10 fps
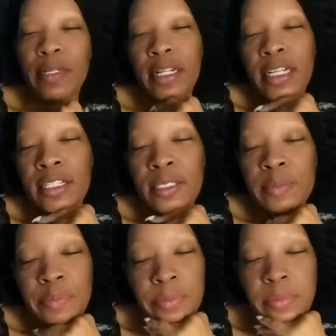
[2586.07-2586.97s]

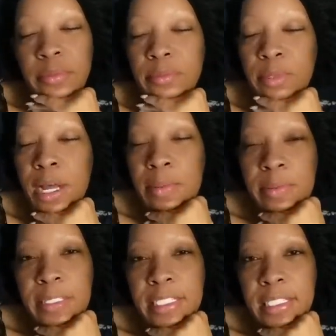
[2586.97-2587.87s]
um,
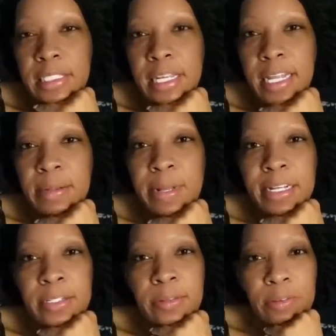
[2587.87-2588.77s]
probably since like
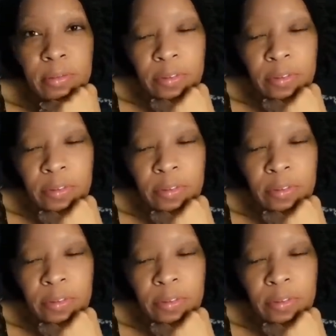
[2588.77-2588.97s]
about